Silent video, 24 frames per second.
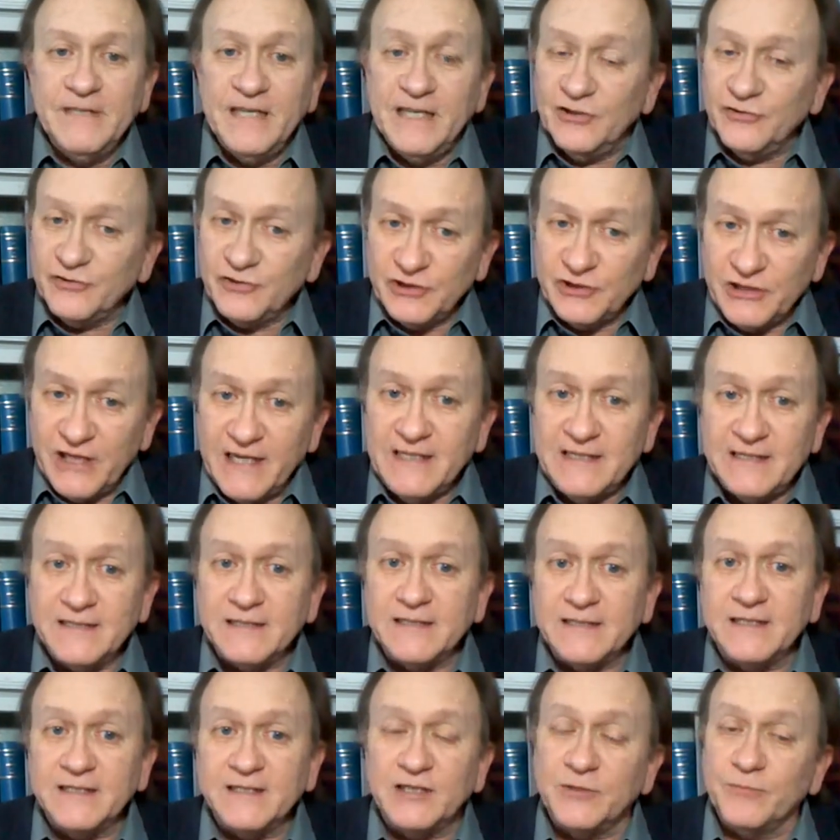he'll
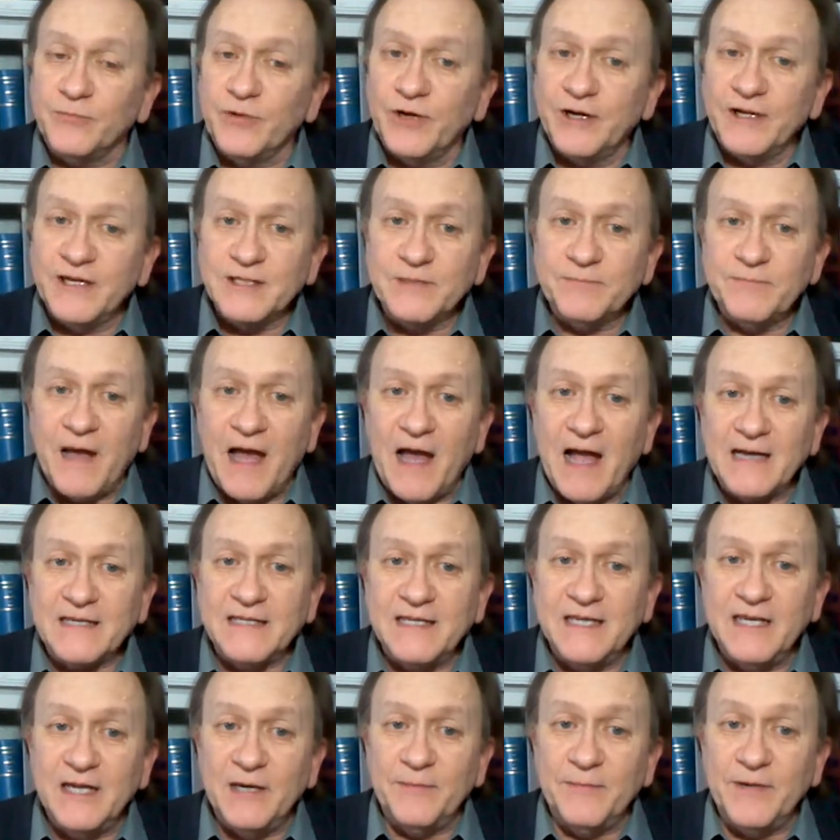chasten us to bring us back
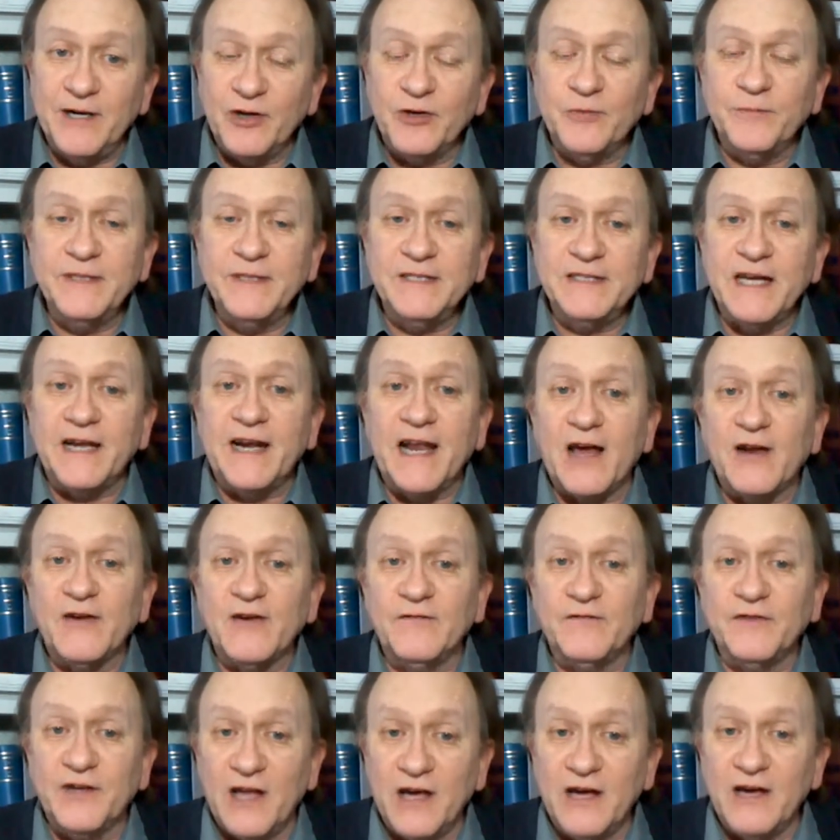to him, and it'll be done out
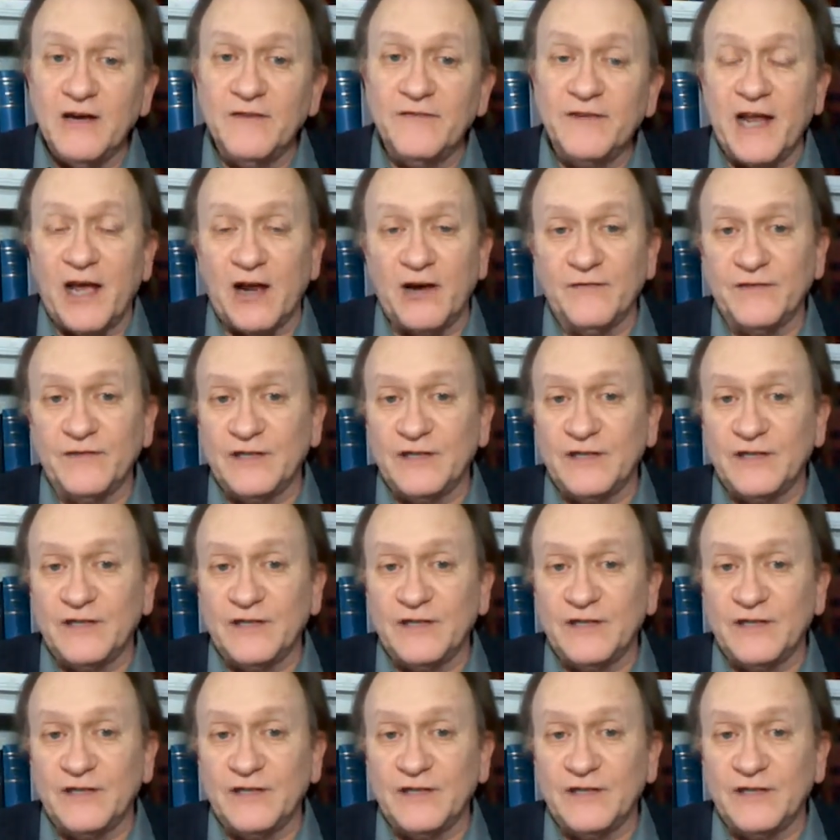of love and out